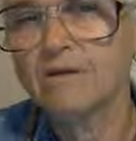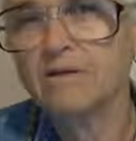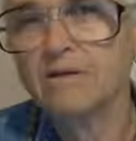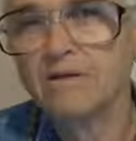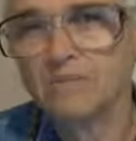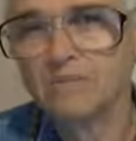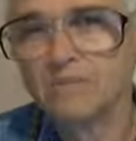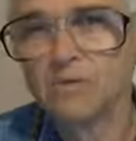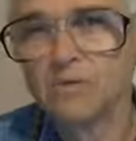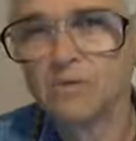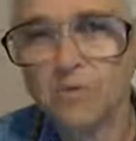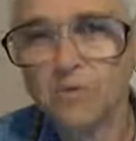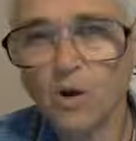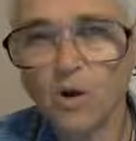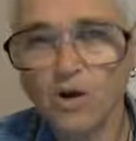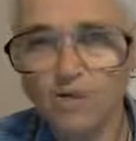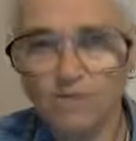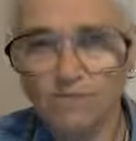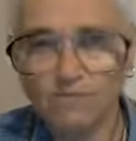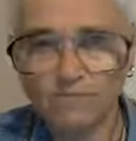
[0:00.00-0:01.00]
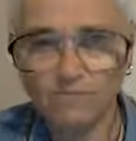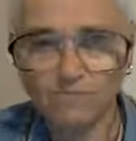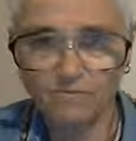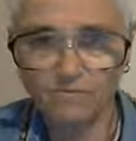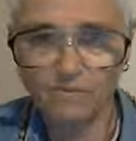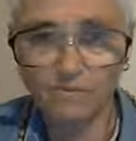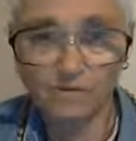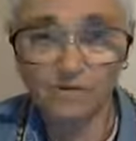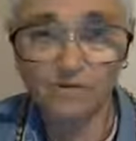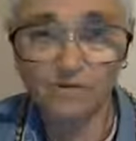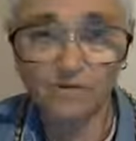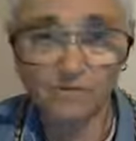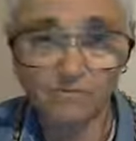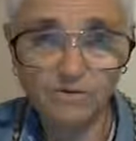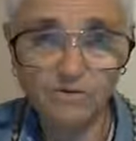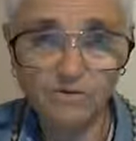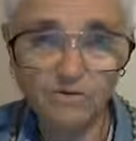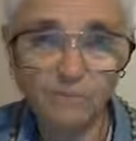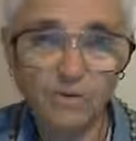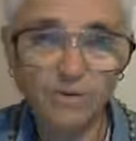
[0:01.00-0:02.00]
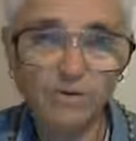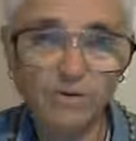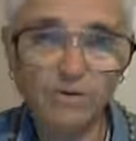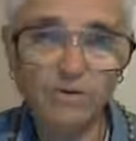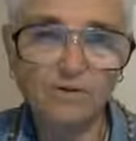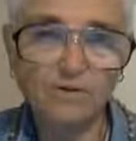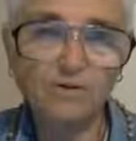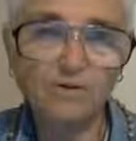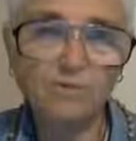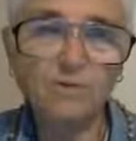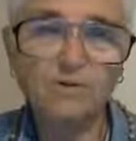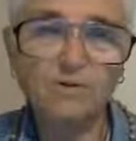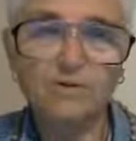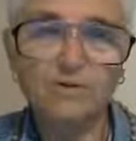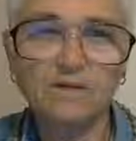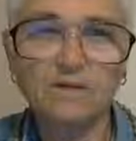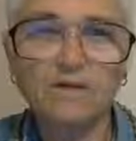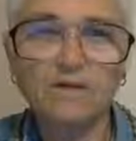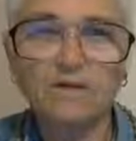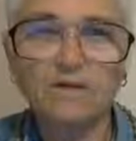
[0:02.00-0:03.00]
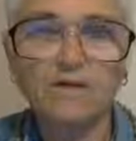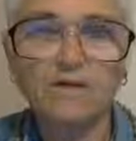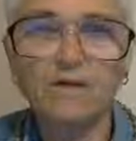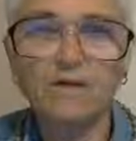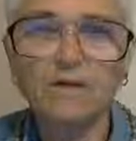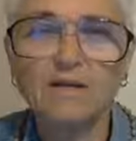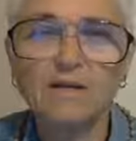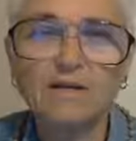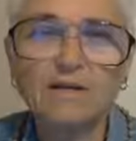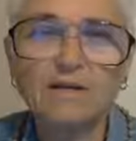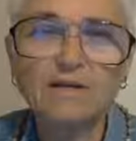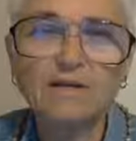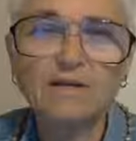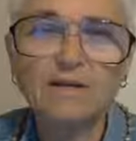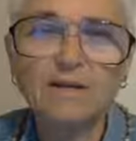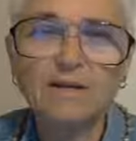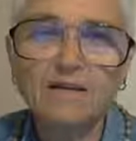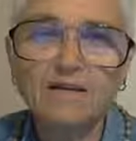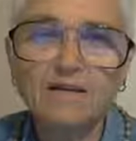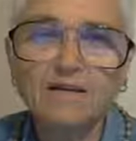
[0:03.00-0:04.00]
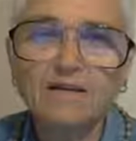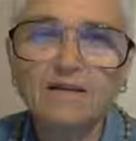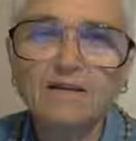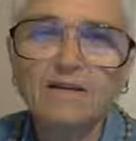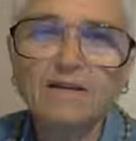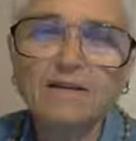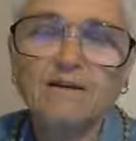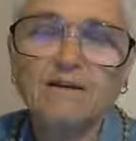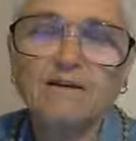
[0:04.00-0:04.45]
It's part of the reason of his appearance. It wasn't it